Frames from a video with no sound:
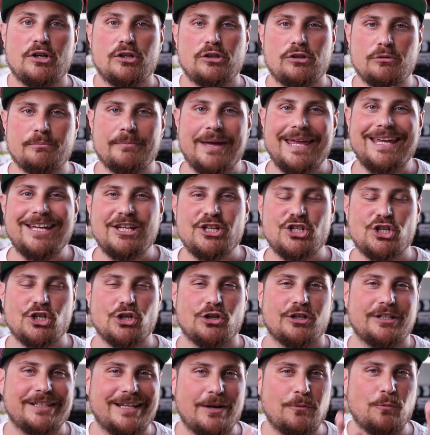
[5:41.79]
to make
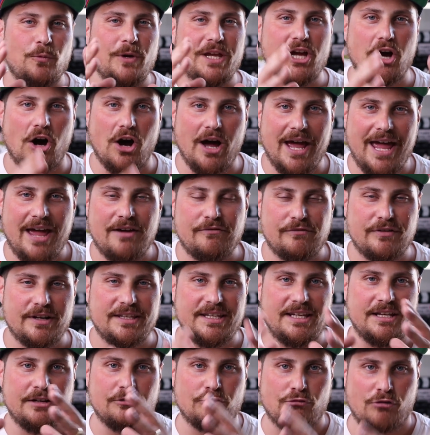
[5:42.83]
sure that we got
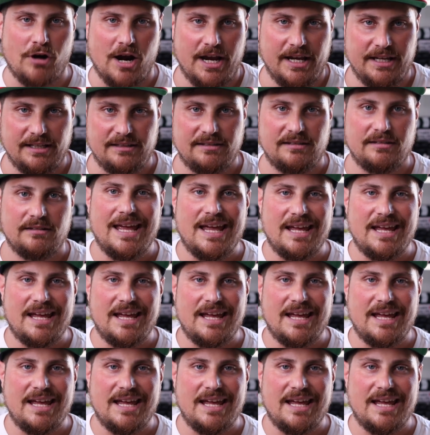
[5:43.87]
everything right